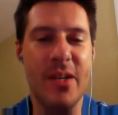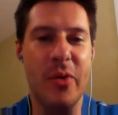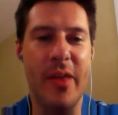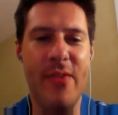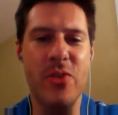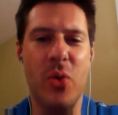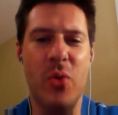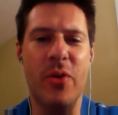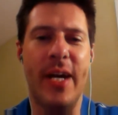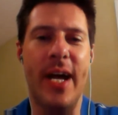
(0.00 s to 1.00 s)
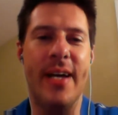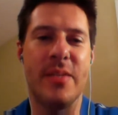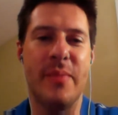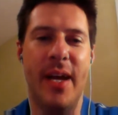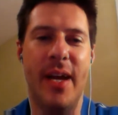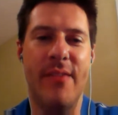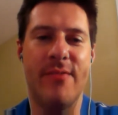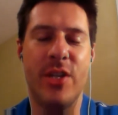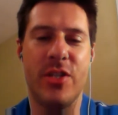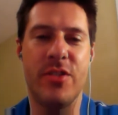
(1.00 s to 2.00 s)
Well, they have those older guys. I mean, I
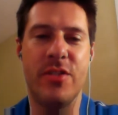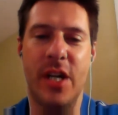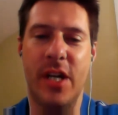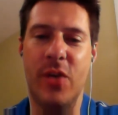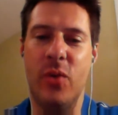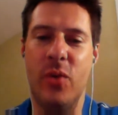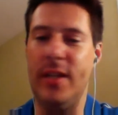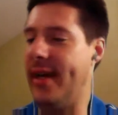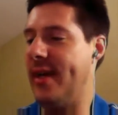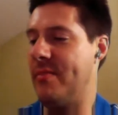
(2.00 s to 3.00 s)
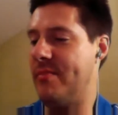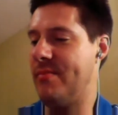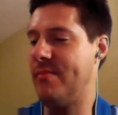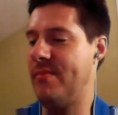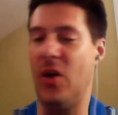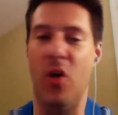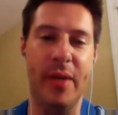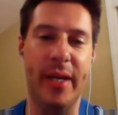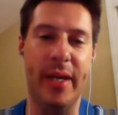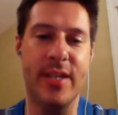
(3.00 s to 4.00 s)
have Justin Tuck in one league, and I'm
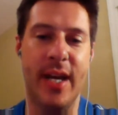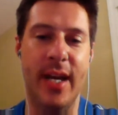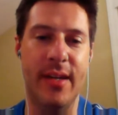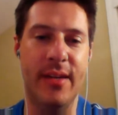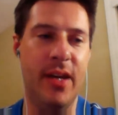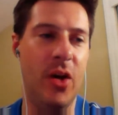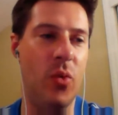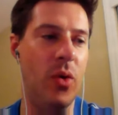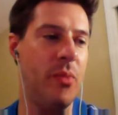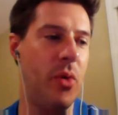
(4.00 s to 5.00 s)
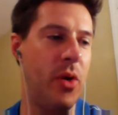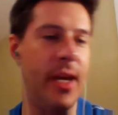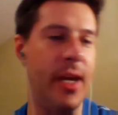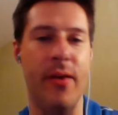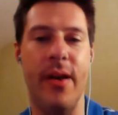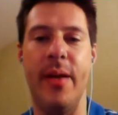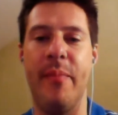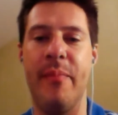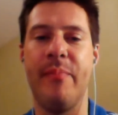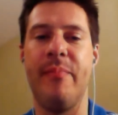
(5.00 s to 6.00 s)
hoping he's got one more year in him.